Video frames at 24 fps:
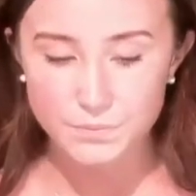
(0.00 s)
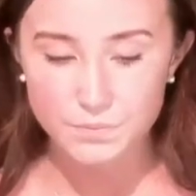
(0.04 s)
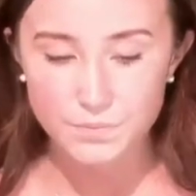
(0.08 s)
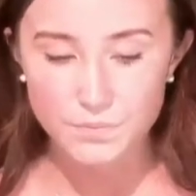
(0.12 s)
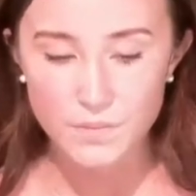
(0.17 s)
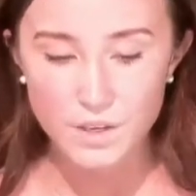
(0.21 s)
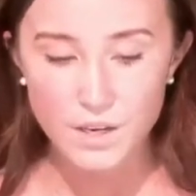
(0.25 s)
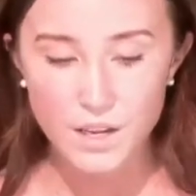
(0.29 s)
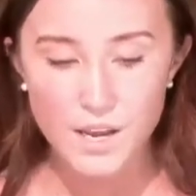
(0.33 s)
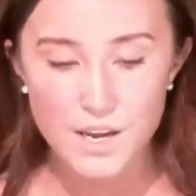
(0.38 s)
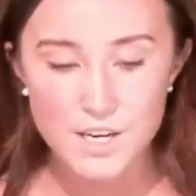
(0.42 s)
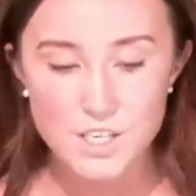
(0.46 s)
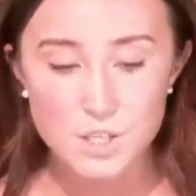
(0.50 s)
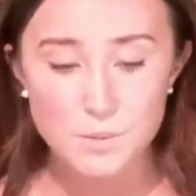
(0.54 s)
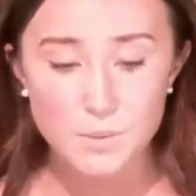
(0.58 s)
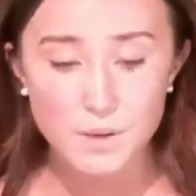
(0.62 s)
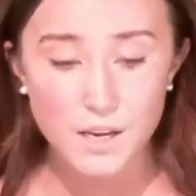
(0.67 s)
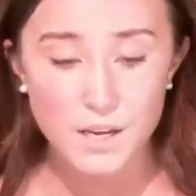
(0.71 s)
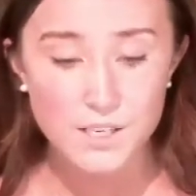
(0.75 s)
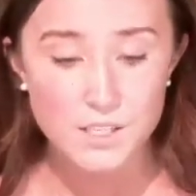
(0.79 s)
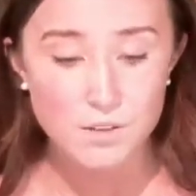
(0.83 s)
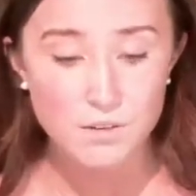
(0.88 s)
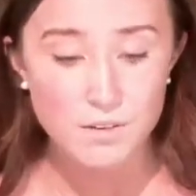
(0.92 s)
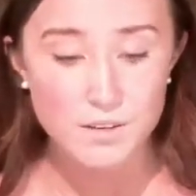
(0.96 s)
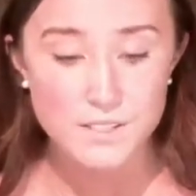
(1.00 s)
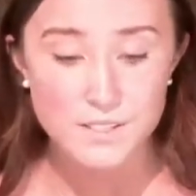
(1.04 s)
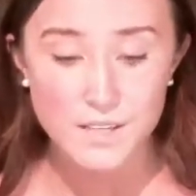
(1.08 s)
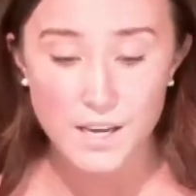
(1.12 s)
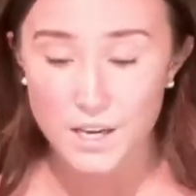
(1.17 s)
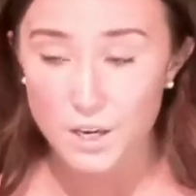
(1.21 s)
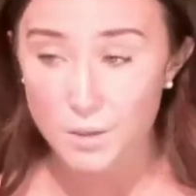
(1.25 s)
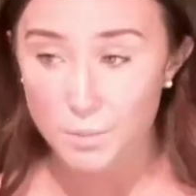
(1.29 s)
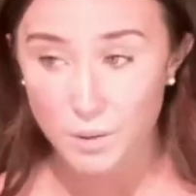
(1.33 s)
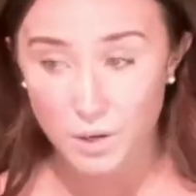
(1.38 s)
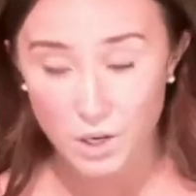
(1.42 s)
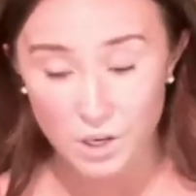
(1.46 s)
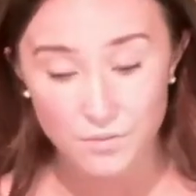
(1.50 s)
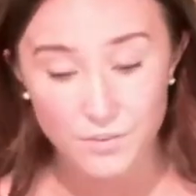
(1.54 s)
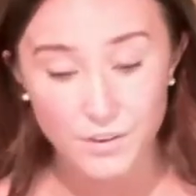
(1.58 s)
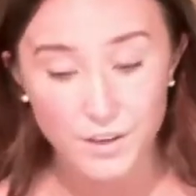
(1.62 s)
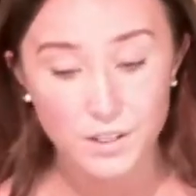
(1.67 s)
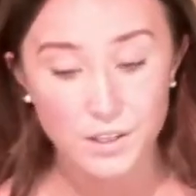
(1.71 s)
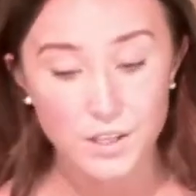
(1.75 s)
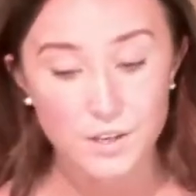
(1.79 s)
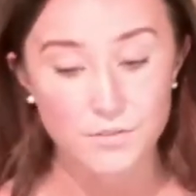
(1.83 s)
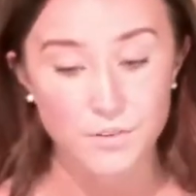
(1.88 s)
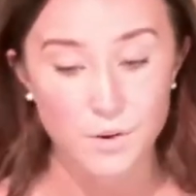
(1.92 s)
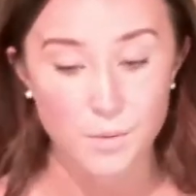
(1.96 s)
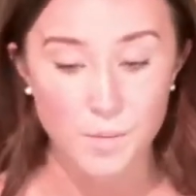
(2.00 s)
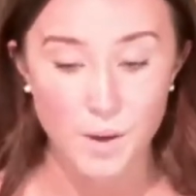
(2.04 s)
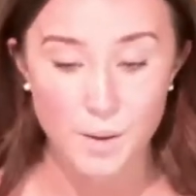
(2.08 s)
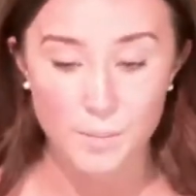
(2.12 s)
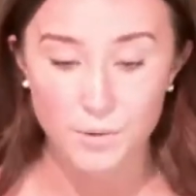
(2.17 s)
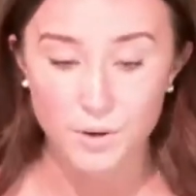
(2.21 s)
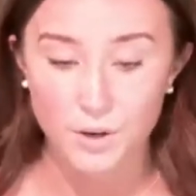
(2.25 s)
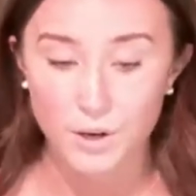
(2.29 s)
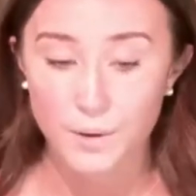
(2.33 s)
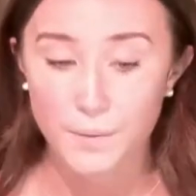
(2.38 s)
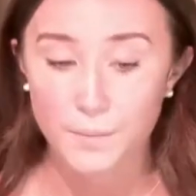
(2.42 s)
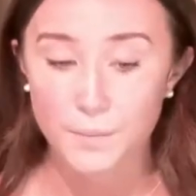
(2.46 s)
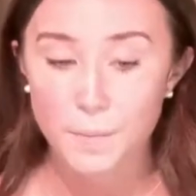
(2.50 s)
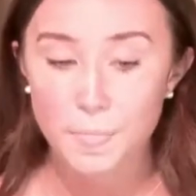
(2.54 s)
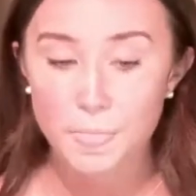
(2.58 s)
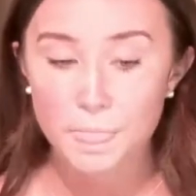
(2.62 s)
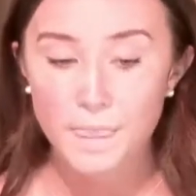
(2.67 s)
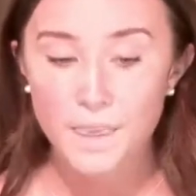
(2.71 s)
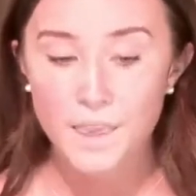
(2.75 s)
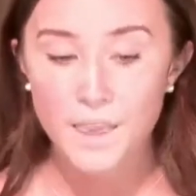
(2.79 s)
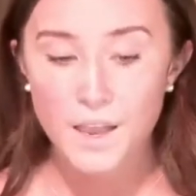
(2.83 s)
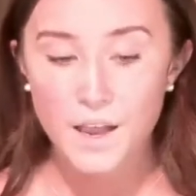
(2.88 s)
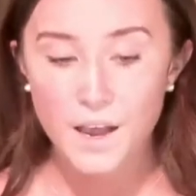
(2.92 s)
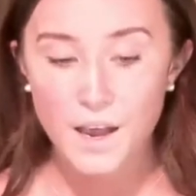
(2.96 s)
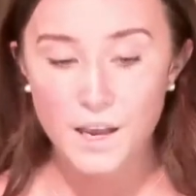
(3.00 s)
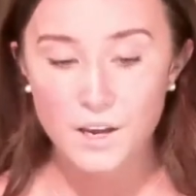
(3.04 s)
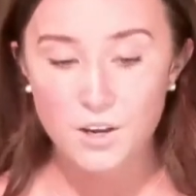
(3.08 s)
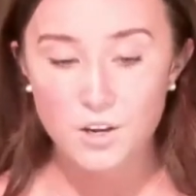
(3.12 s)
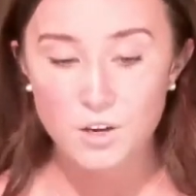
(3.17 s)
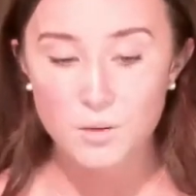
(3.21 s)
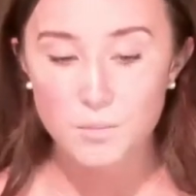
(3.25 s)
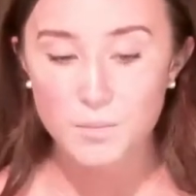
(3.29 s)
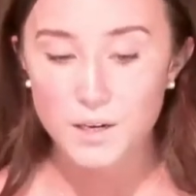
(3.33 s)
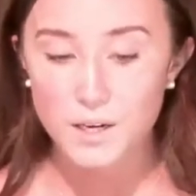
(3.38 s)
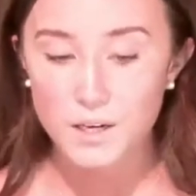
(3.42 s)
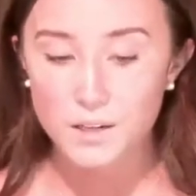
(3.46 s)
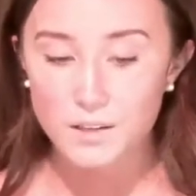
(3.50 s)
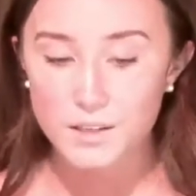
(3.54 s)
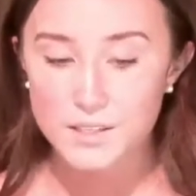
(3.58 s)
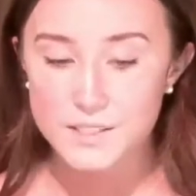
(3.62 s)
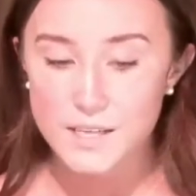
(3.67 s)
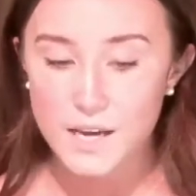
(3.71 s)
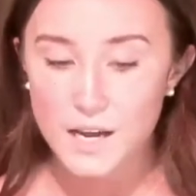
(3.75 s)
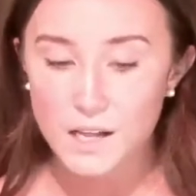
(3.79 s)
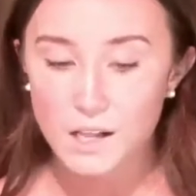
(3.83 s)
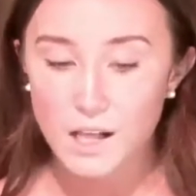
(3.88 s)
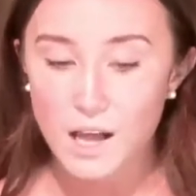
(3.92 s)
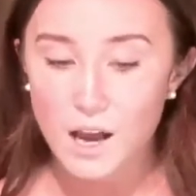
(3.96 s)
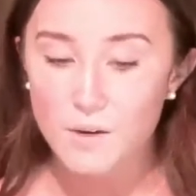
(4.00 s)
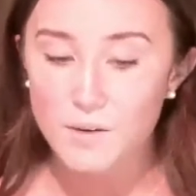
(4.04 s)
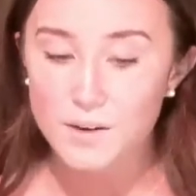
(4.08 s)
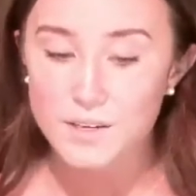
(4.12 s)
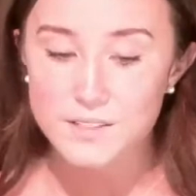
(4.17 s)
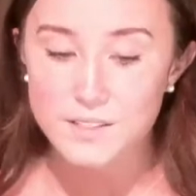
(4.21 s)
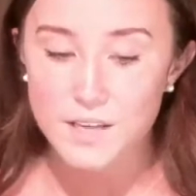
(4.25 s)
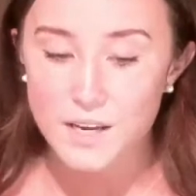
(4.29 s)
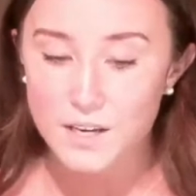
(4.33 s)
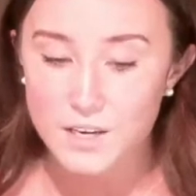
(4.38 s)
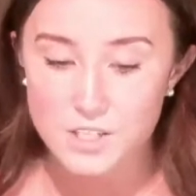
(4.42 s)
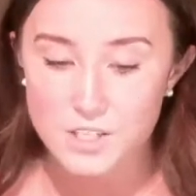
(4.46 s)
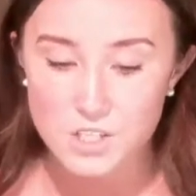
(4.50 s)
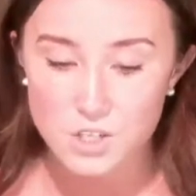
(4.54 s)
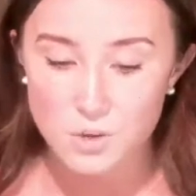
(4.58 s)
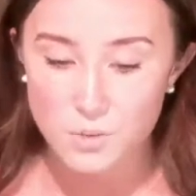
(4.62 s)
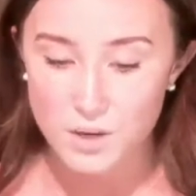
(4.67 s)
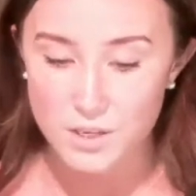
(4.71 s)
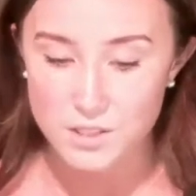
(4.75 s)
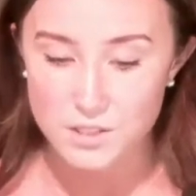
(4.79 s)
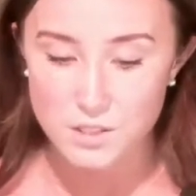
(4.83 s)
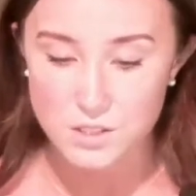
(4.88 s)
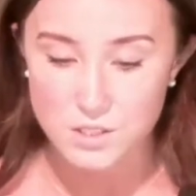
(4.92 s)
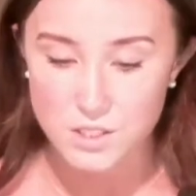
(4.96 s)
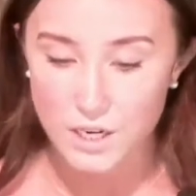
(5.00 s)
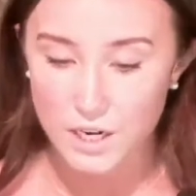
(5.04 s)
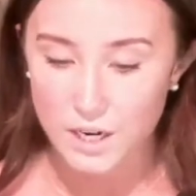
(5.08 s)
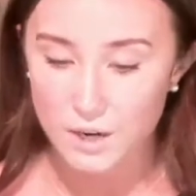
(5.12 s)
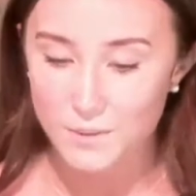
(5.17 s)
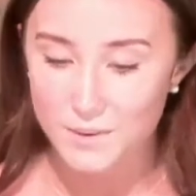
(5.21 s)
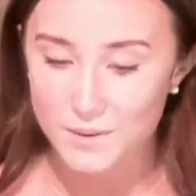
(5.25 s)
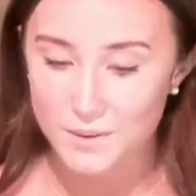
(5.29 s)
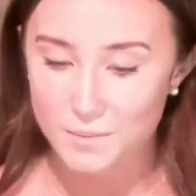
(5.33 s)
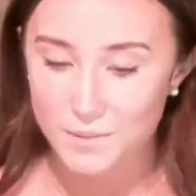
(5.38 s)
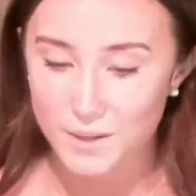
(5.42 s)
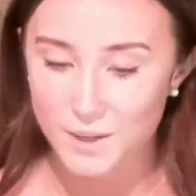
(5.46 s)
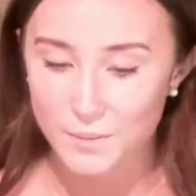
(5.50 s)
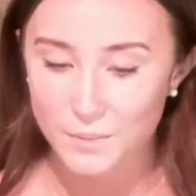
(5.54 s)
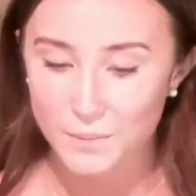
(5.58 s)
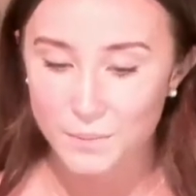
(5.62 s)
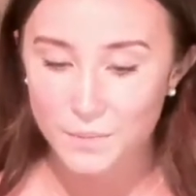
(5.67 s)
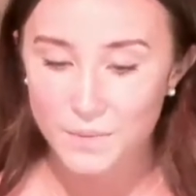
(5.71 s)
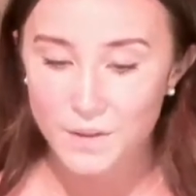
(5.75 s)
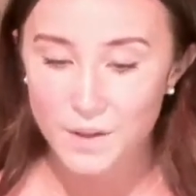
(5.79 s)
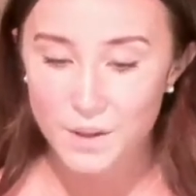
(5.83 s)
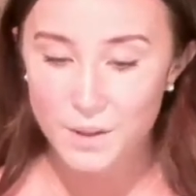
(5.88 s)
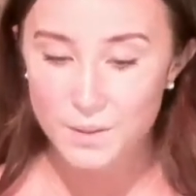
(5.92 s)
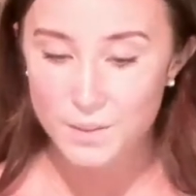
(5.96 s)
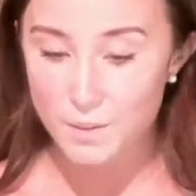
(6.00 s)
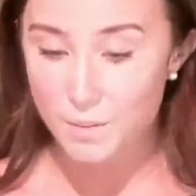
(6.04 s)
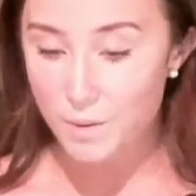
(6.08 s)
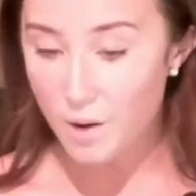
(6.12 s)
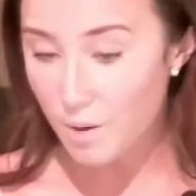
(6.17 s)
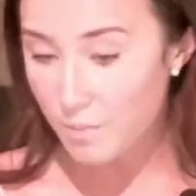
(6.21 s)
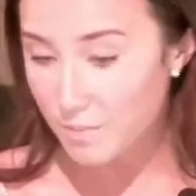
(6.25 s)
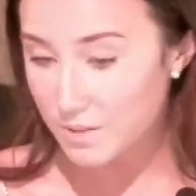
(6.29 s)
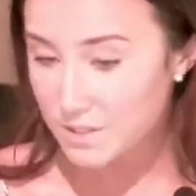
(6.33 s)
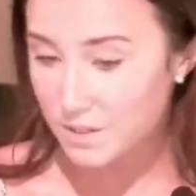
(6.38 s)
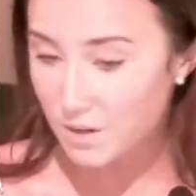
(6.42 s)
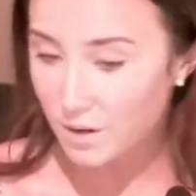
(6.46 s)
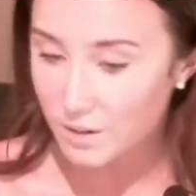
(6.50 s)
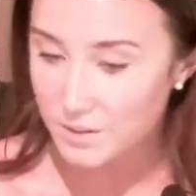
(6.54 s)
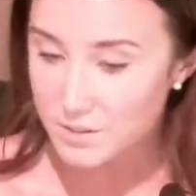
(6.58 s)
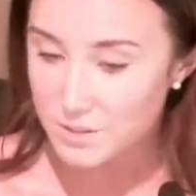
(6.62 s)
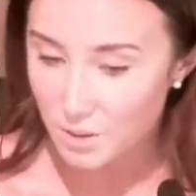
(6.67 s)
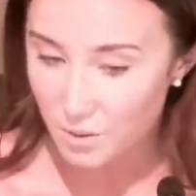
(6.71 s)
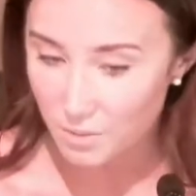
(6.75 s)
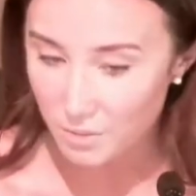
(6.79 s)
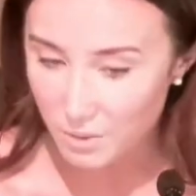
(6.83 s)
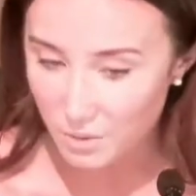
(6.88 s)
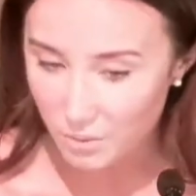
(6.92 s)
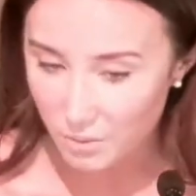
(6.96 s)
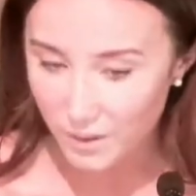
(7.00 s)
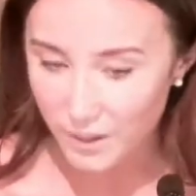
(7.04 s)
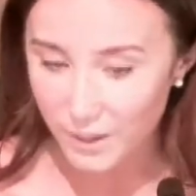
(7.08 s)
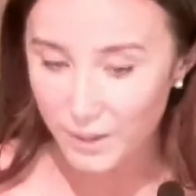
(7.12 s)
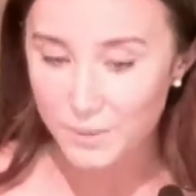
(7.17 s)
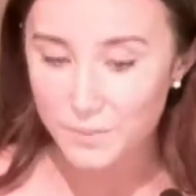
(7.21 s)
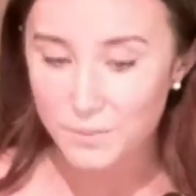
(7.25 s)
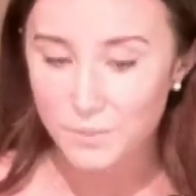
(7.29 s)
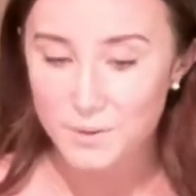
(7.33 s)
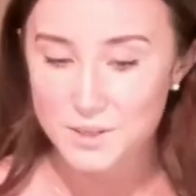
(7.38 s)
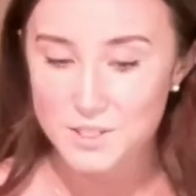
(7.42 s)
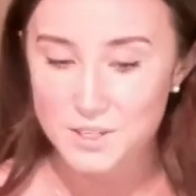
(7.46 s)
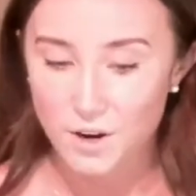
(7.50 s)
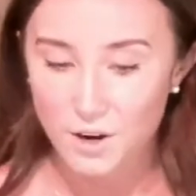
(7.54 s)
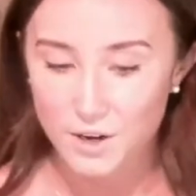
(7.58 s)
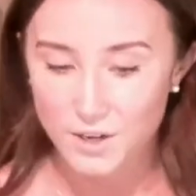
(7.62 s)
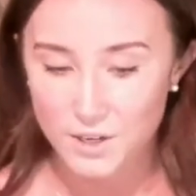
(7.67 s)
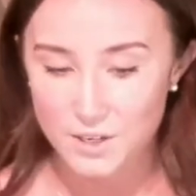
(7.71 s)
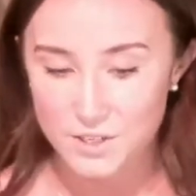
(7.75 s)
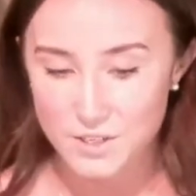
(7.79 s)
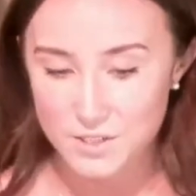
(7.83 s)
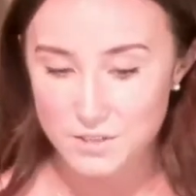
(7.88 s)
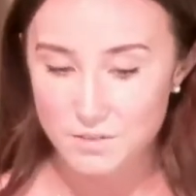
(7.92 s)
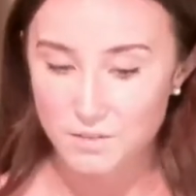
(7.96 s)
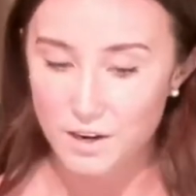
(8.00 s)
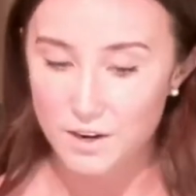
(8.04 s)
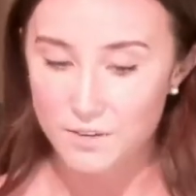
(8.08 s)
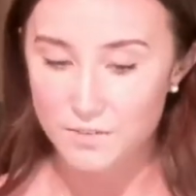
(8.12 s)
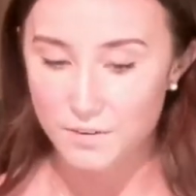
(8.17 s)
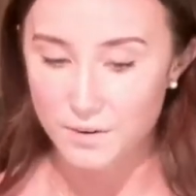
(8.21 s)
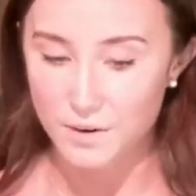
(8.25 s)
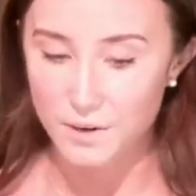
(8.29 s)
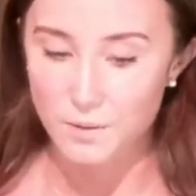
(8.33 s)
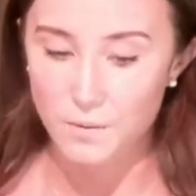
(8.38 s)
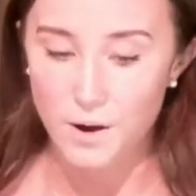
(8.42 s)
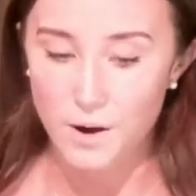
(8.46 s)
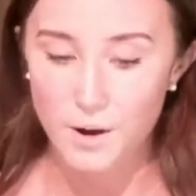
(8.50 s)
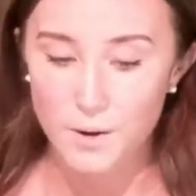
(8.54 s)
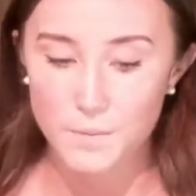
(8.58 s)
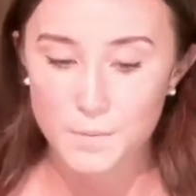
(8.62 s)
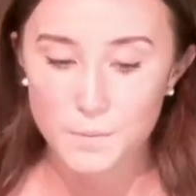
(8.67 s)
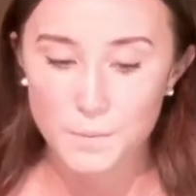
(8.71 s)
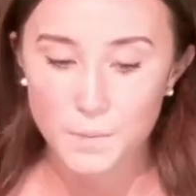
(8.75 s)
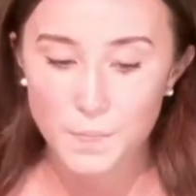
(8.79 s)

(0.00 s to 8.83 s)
As she began to recite it perfectly from memory, I could immediately tell how excited she was to share it with me. The poem is called Don't Quit, which Anya just read for you all.